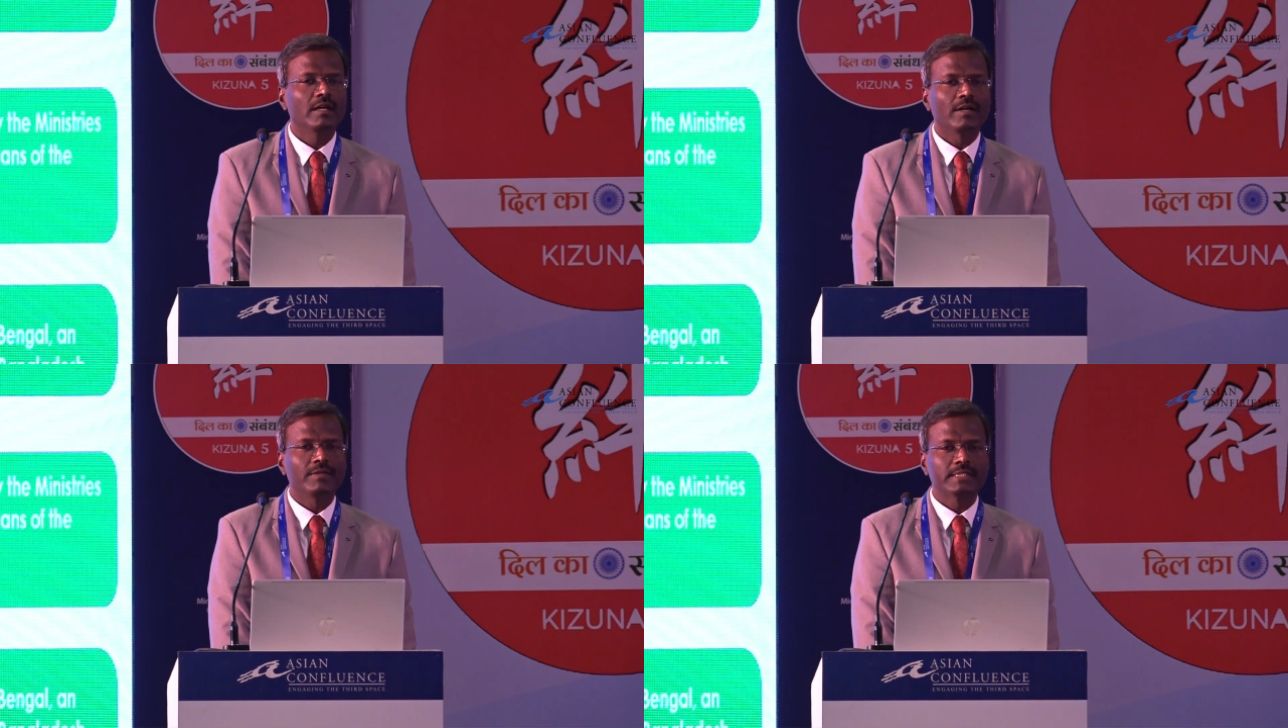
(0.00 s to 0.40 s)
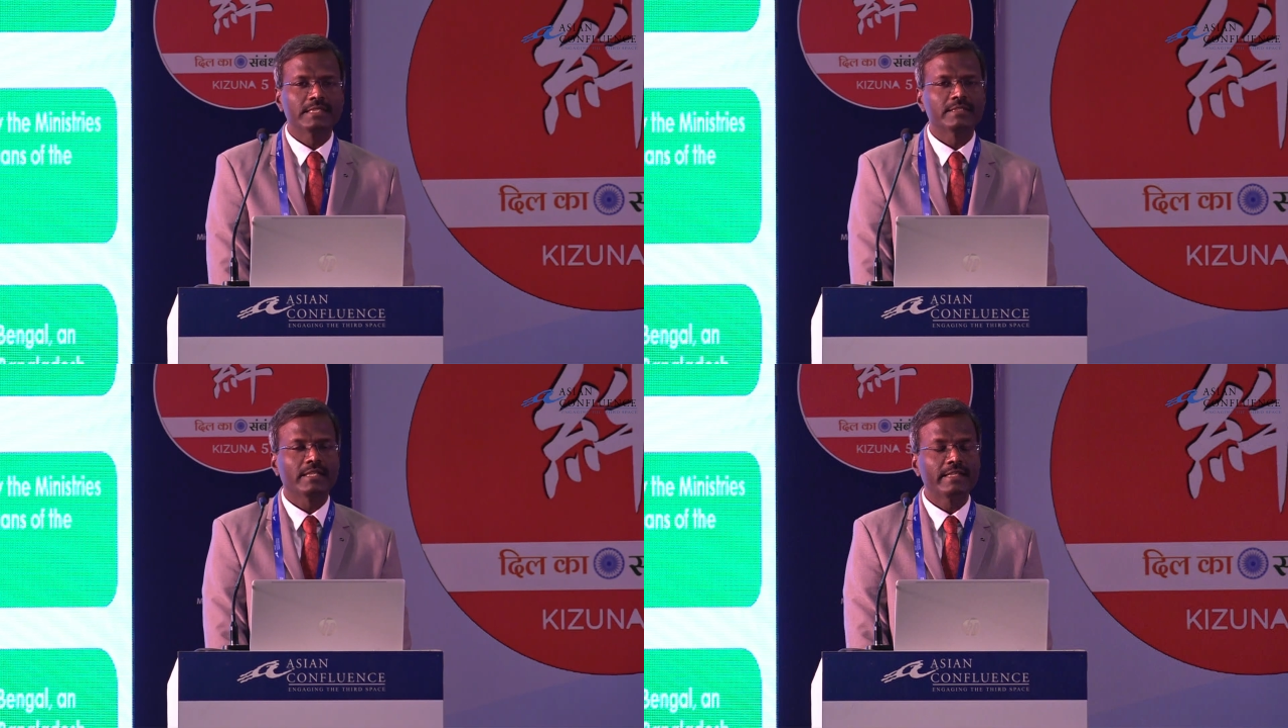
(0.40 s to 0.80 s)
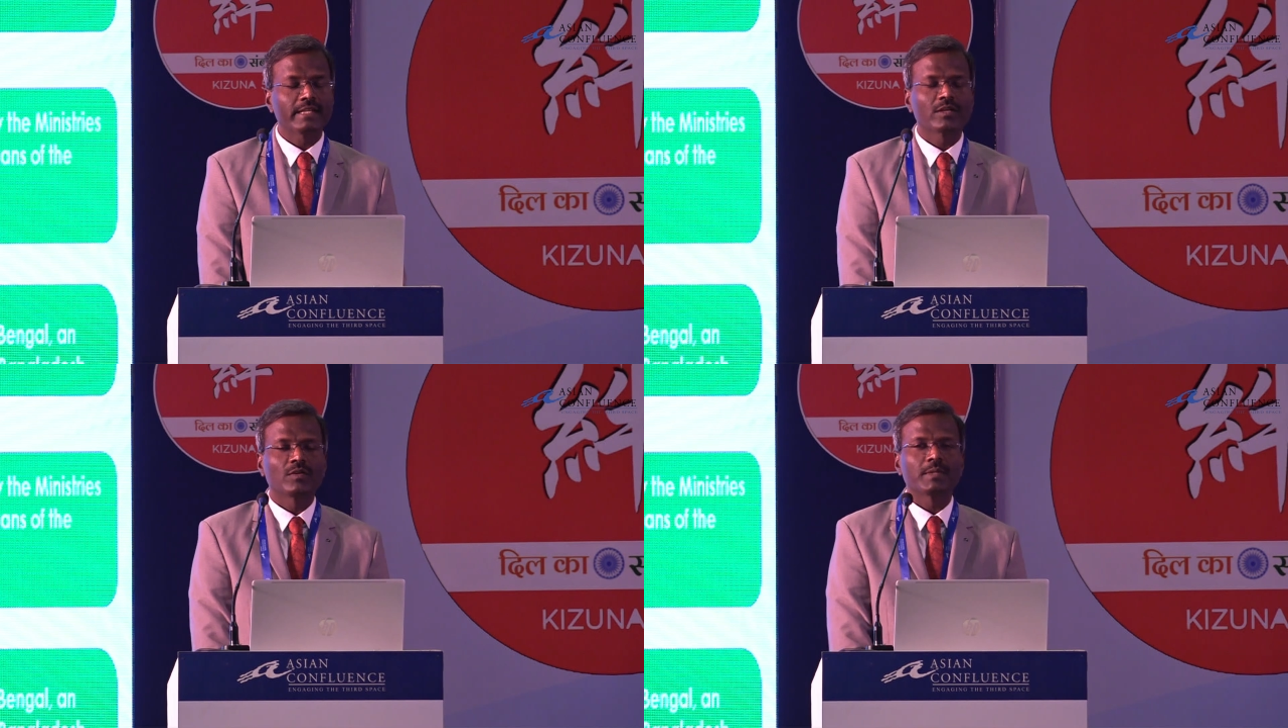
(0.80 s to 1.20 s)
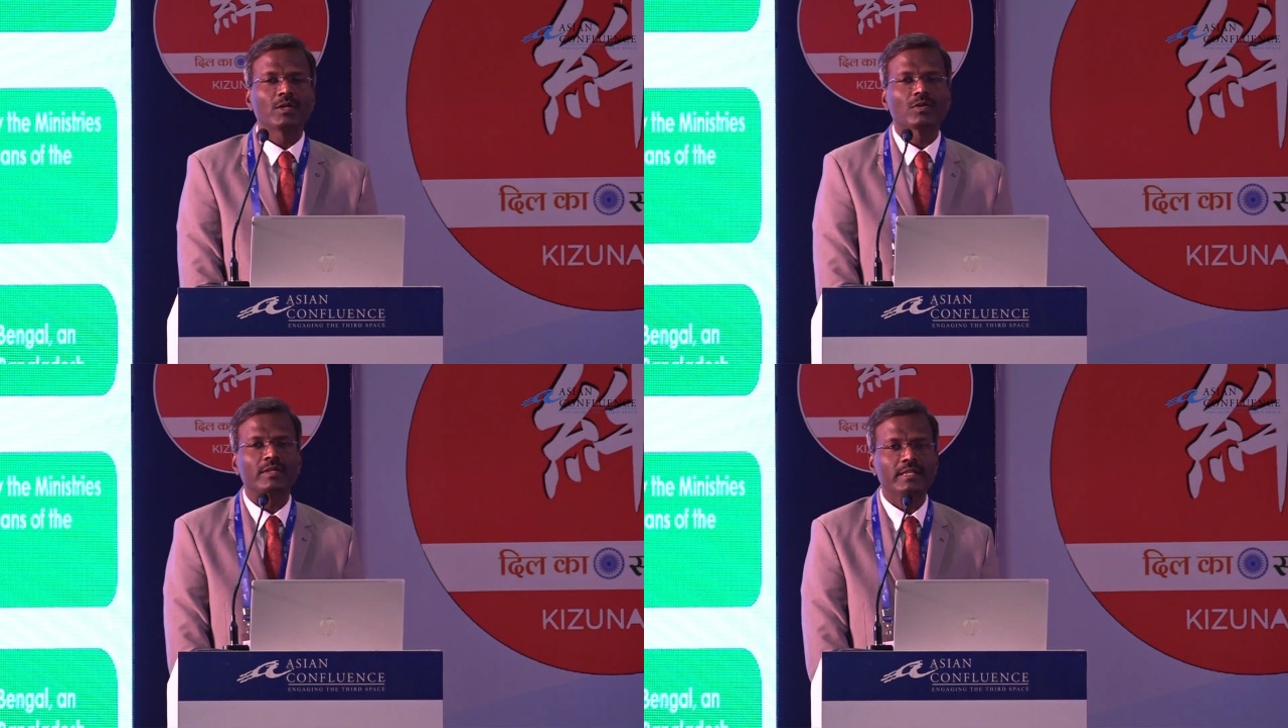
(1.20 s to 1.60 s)
which is an intergovernmental
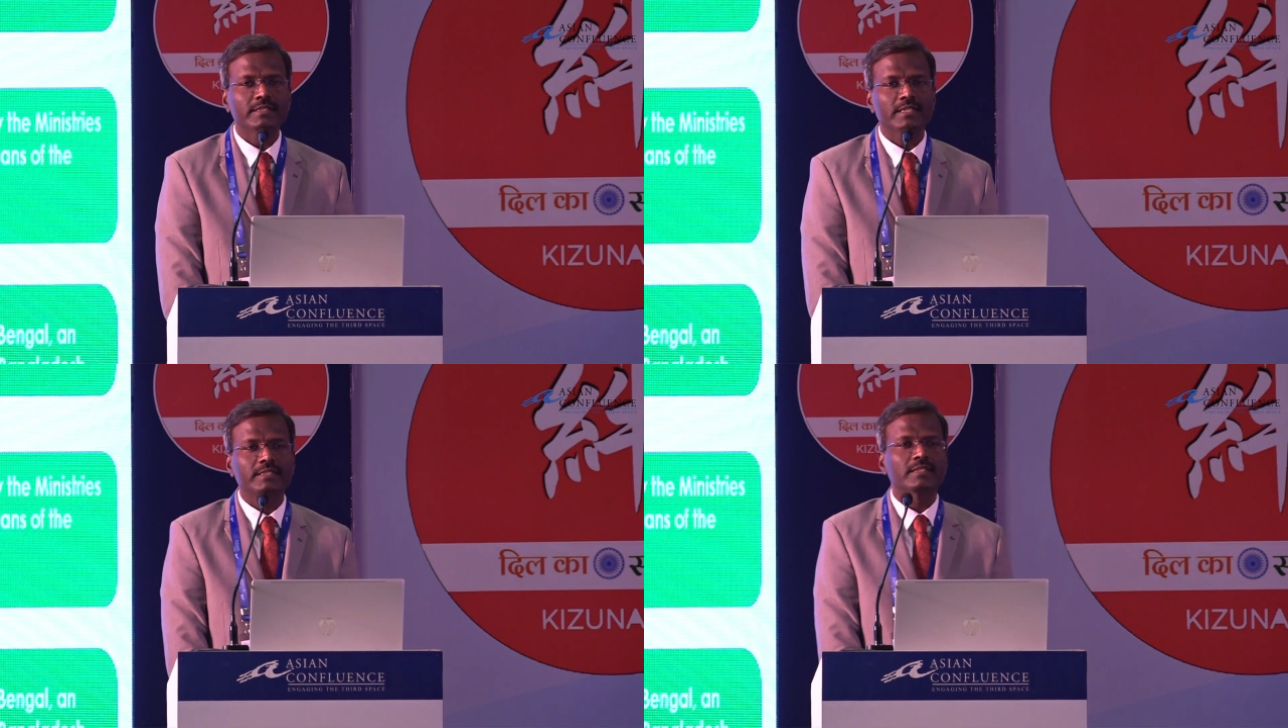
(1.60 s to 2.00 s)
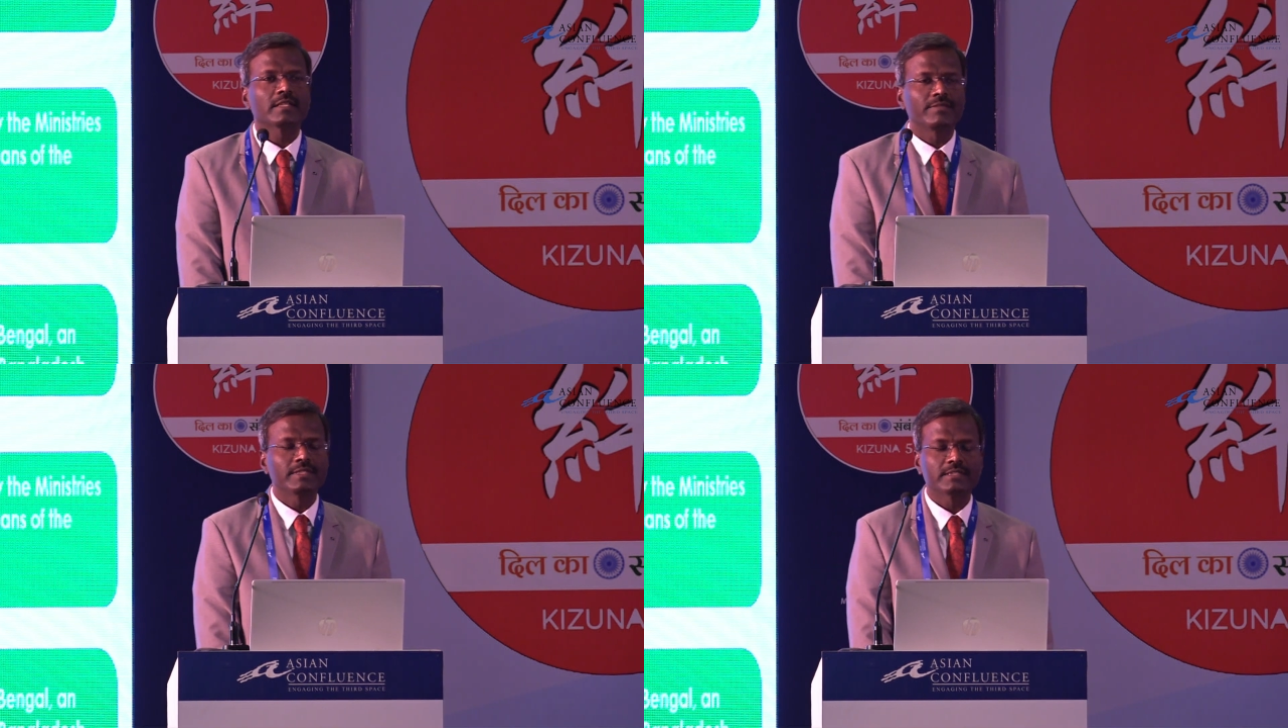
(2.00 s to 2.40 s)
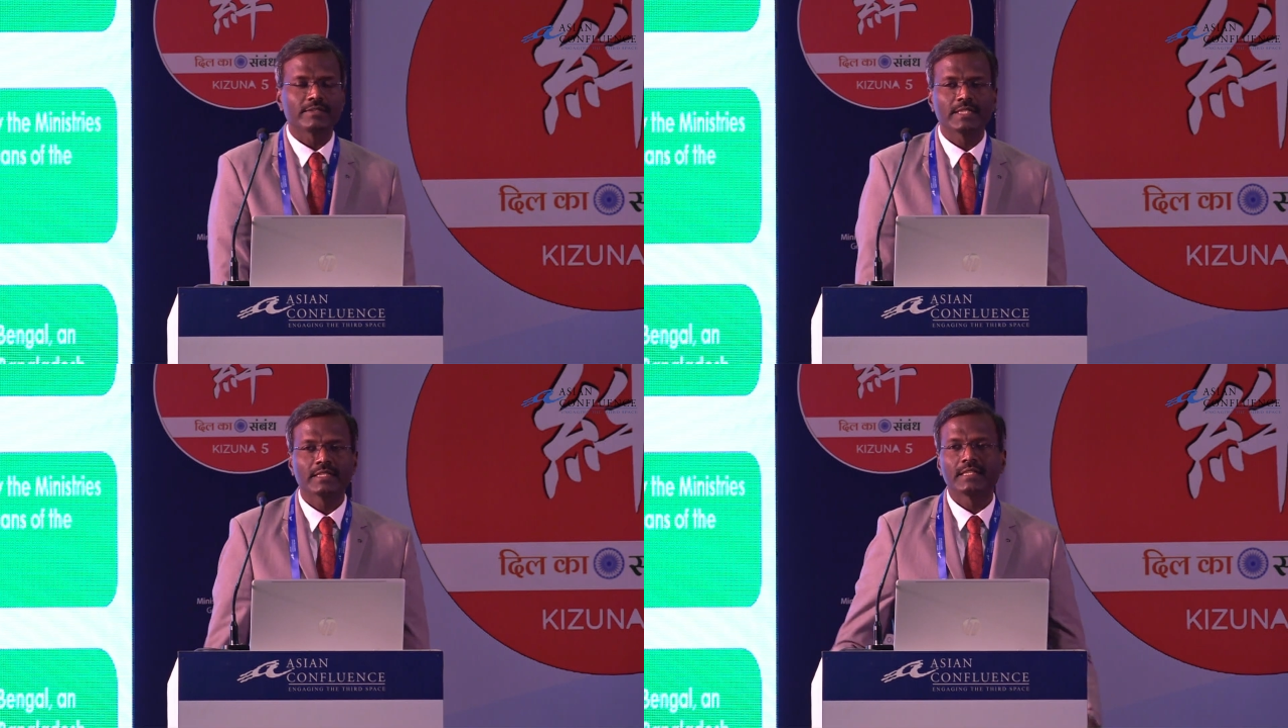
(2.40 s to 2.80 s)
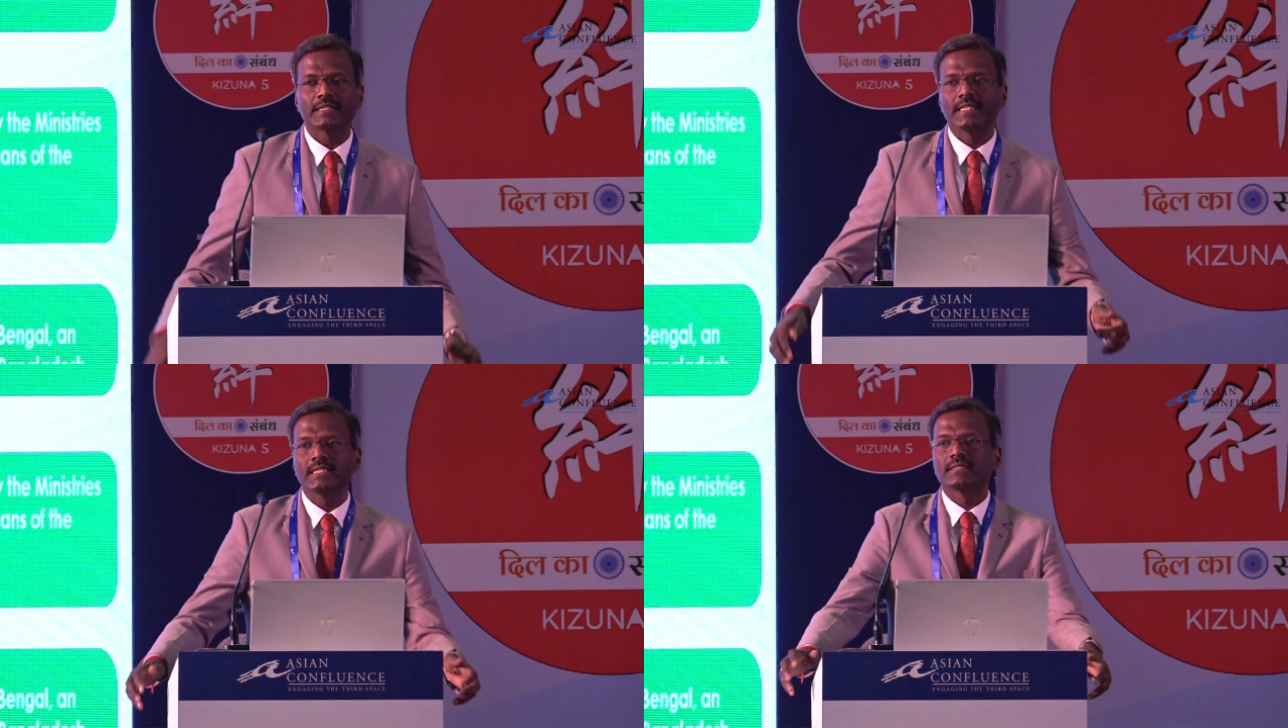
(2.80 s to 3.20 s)
organization having 7 countries,